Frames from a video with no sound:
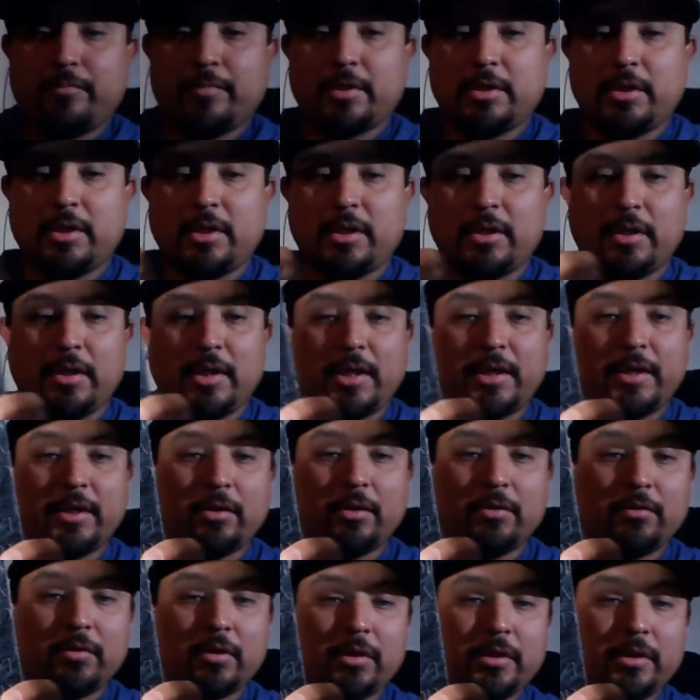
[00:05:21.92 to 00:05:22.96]
Got a lot of lighting
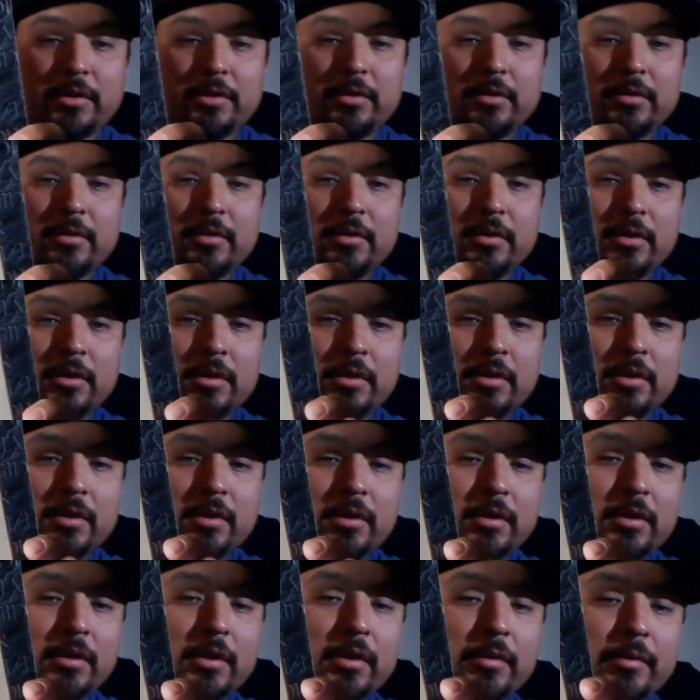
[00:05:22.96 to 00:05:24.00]
going on here.
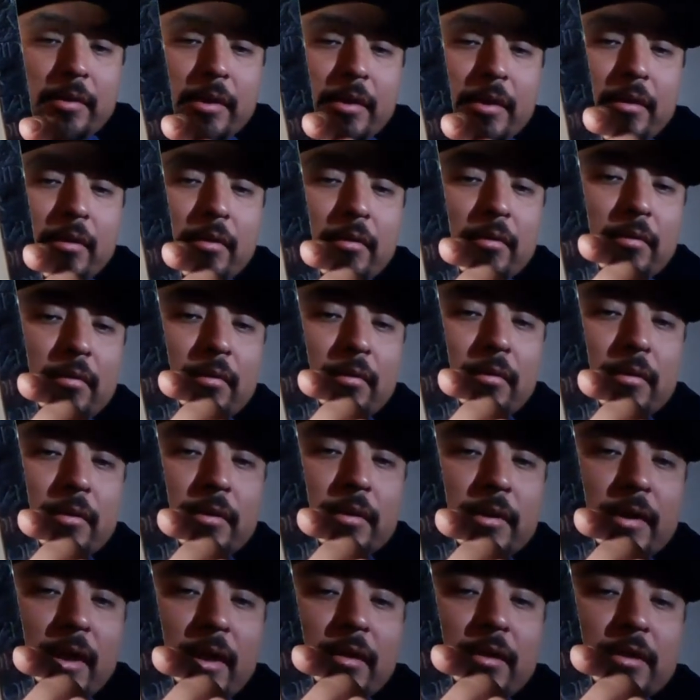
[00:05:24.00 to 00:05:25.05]
There you go.
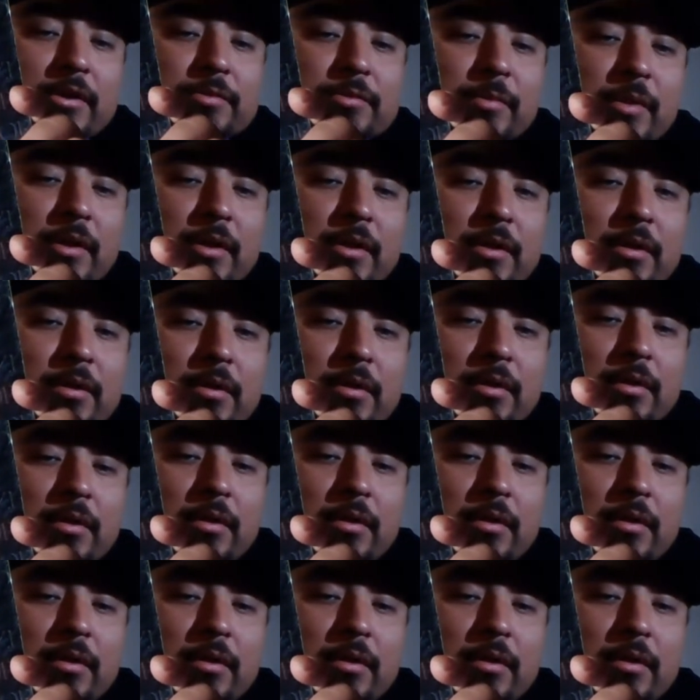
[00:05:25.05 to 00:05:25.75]
That looks better.